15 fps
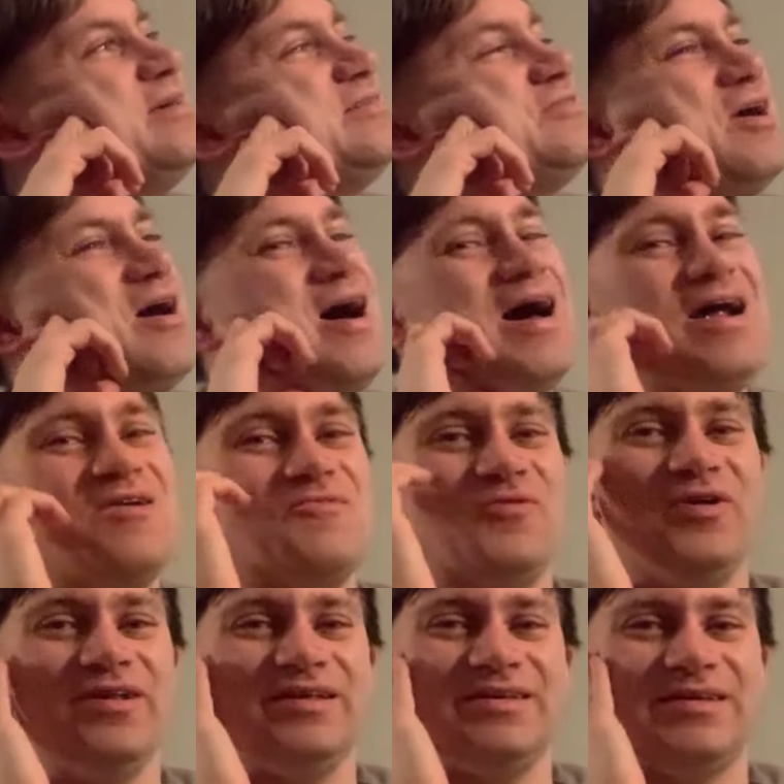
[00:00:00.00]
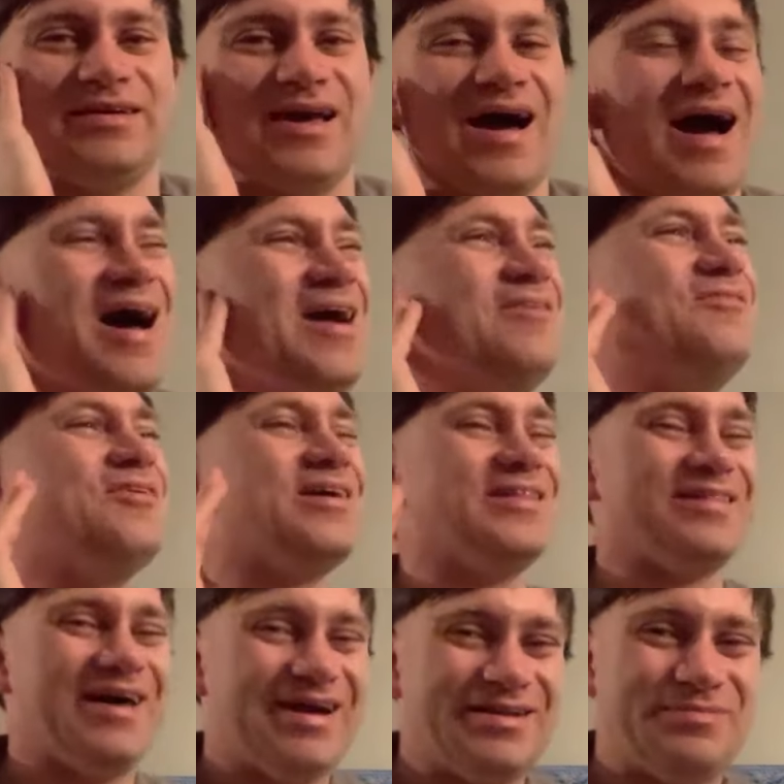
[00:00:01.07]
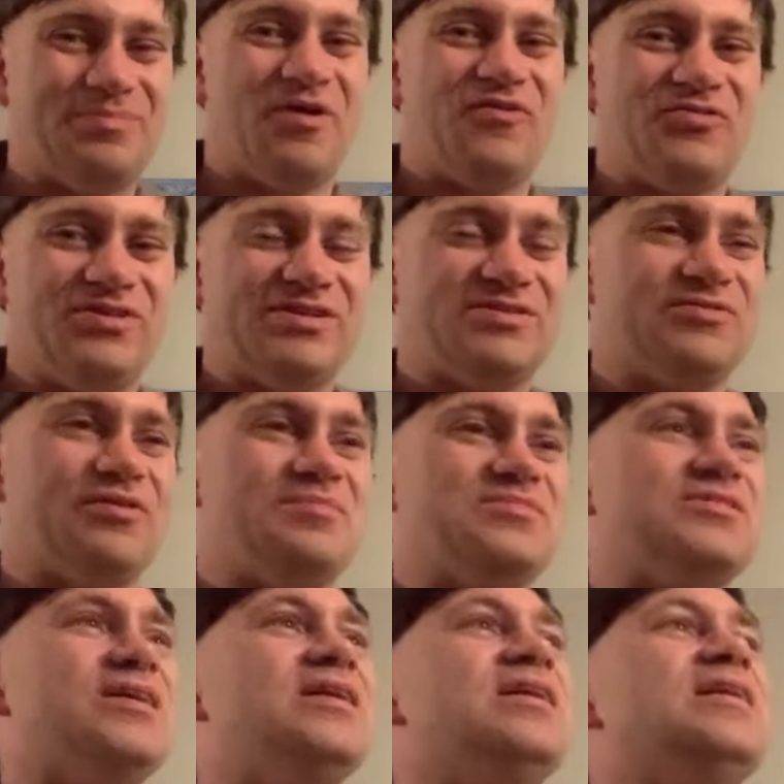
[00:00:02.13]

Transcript: So I really, I really liked both these films.